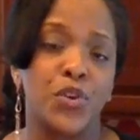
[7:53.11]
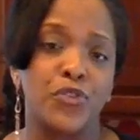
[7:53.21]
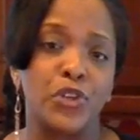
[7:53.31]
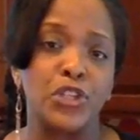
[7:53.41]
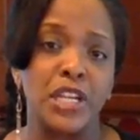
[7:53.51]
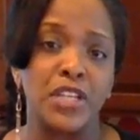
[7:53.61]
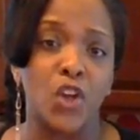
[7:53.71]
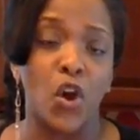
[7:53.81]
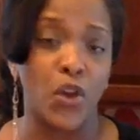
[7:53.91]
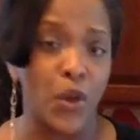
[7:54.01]
Virginia, is
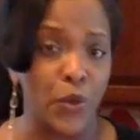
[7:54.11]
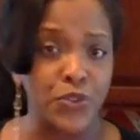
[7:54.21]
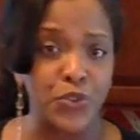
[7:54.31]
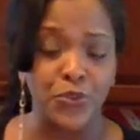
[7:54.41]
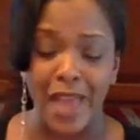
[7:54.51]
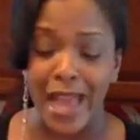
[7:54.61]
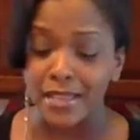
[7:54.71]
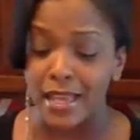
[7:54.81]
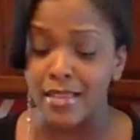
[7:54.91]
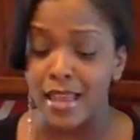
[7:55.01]
called Coastal Flats,
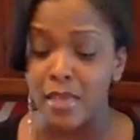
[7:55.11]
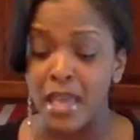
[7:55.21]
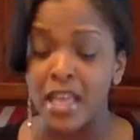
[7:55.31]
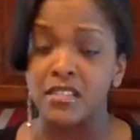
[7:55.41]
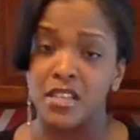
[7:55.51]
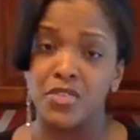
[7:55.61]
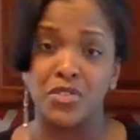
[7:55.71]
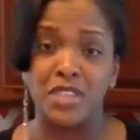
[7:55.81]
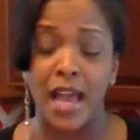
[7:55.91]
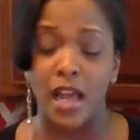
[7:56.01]
and they make a Caesar
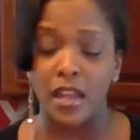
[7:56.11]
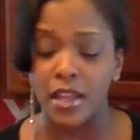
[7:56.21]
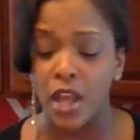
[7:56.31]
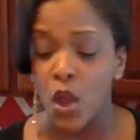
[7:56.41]
salad